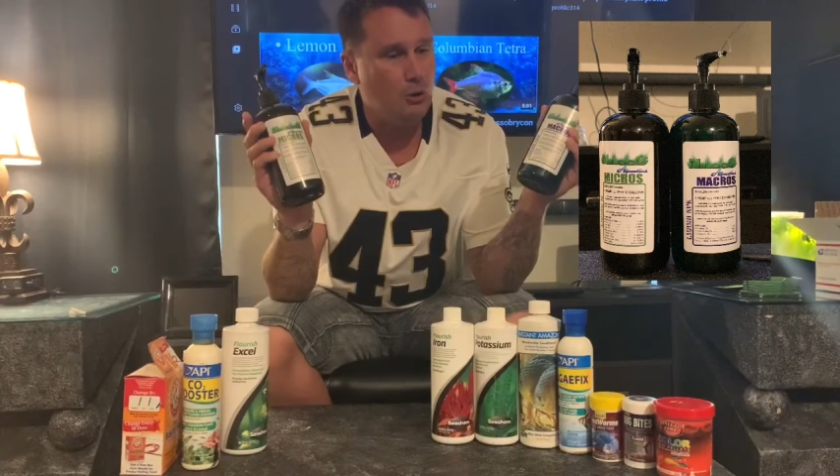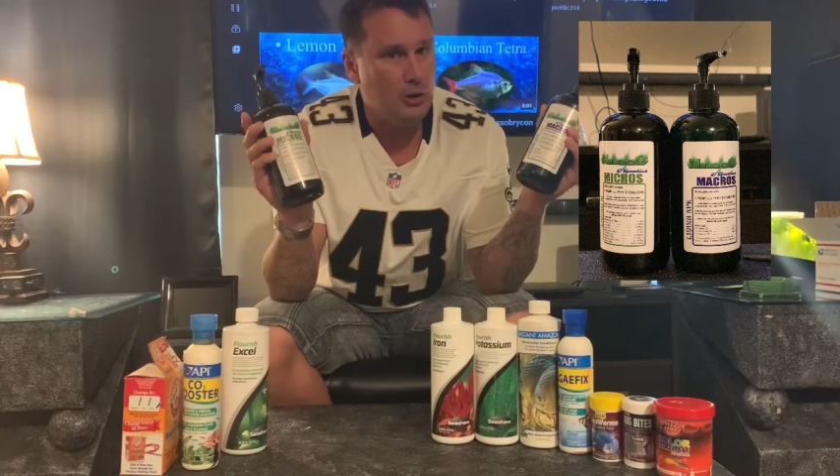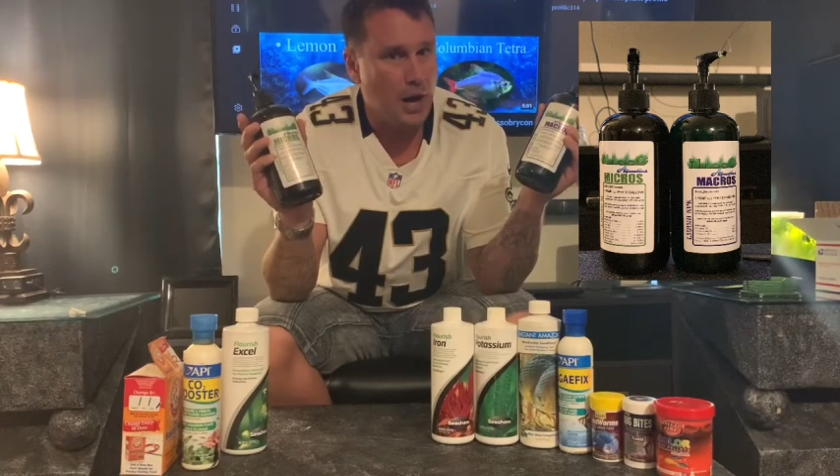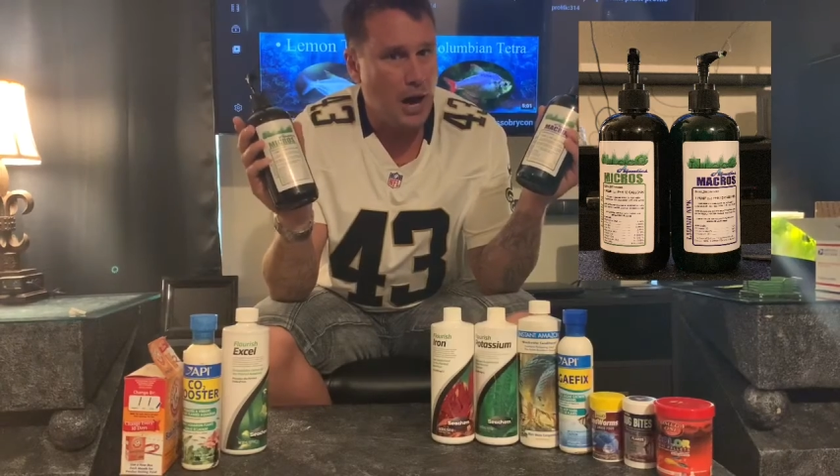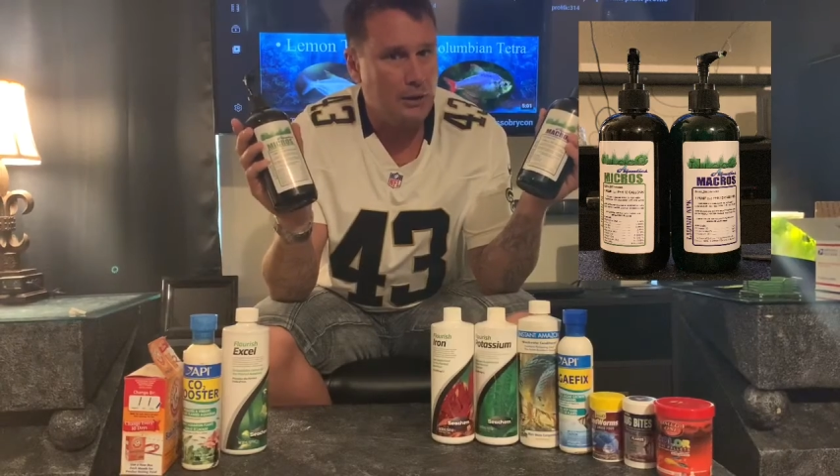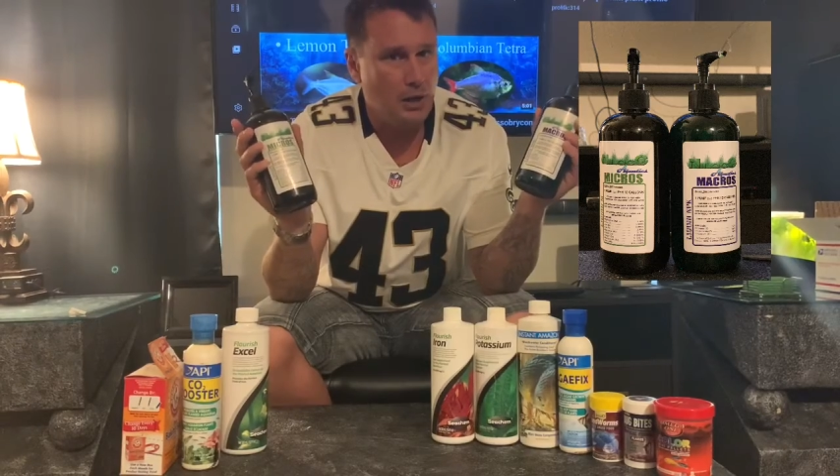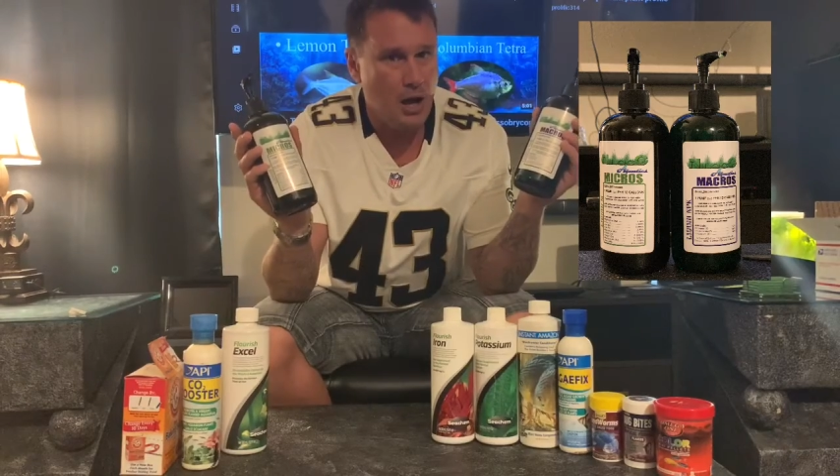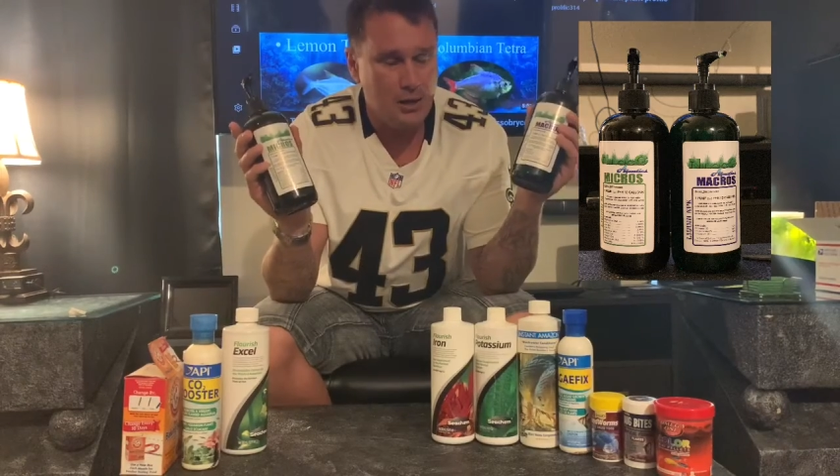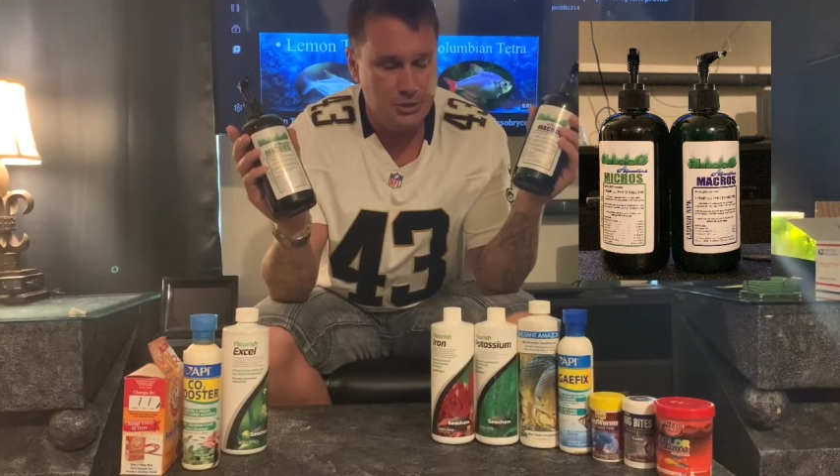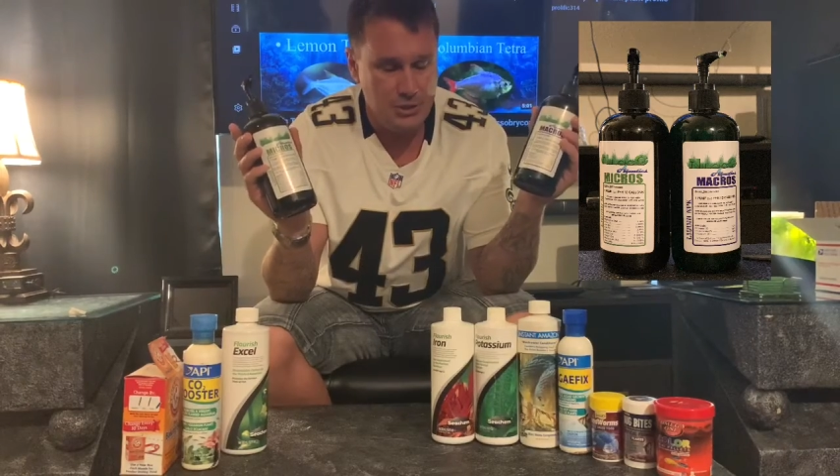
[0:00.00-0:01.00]

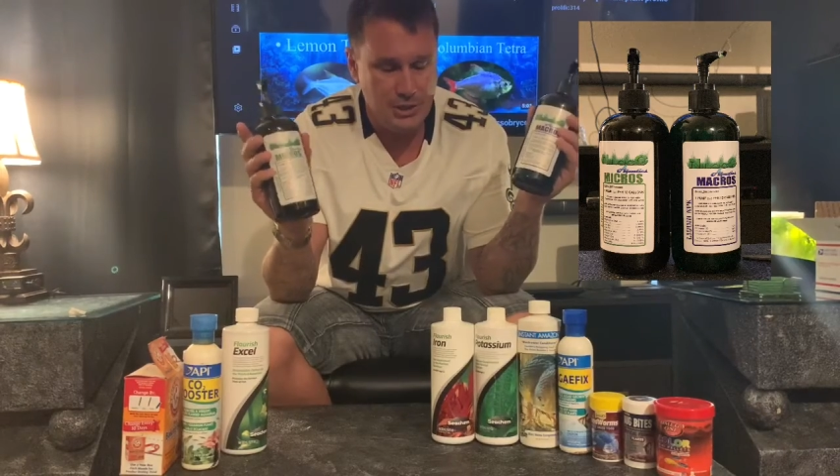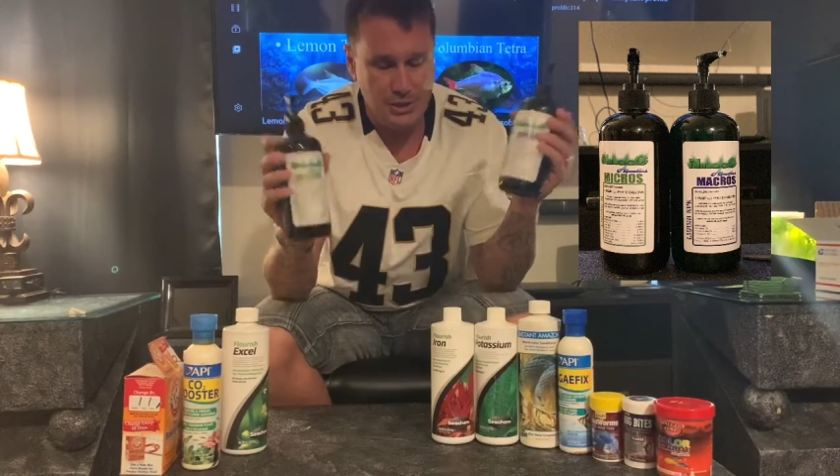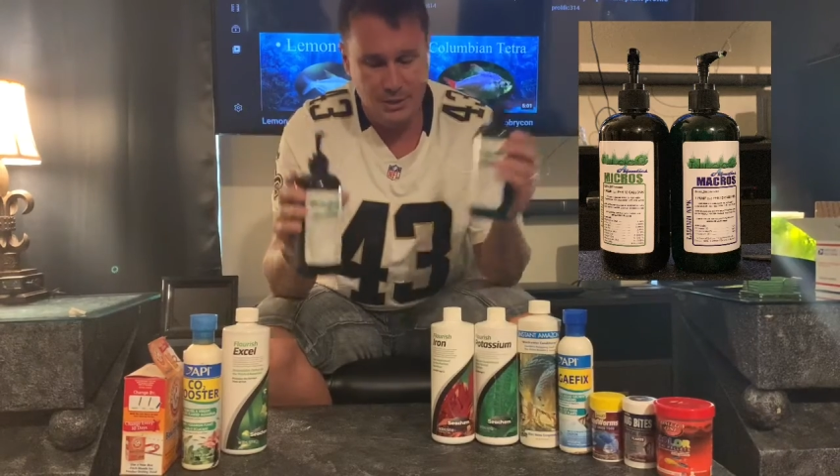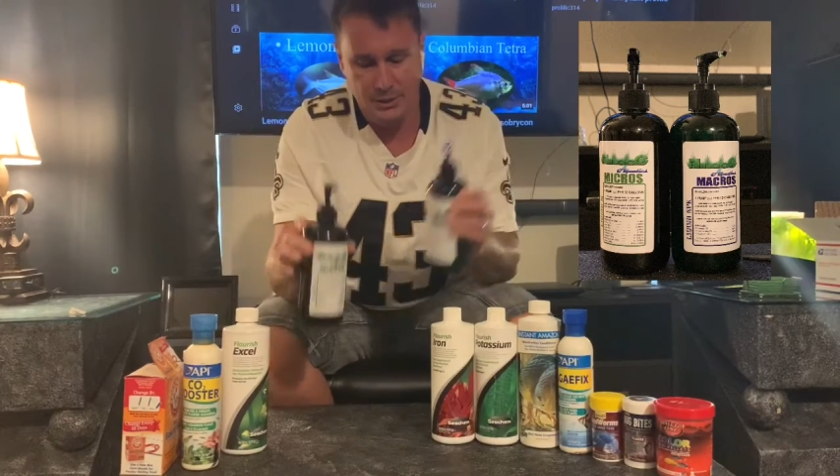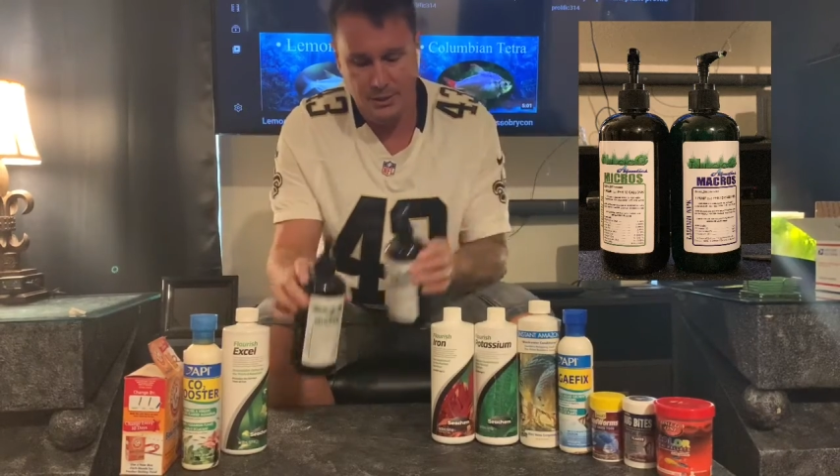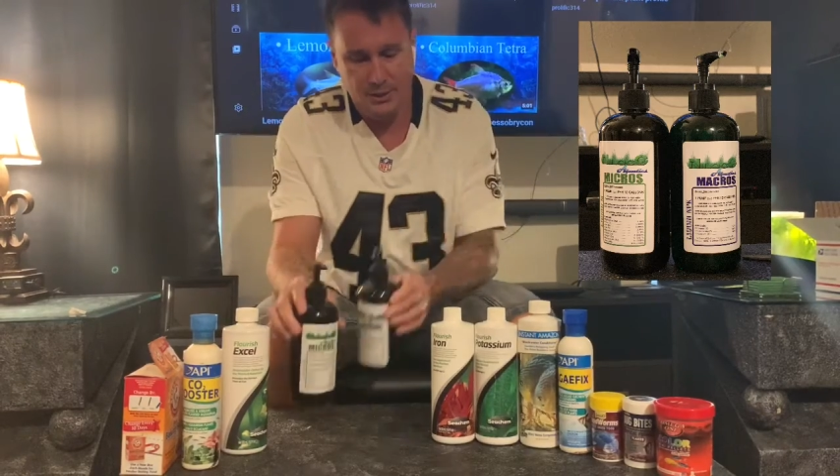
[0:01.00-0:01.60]
Nylock G.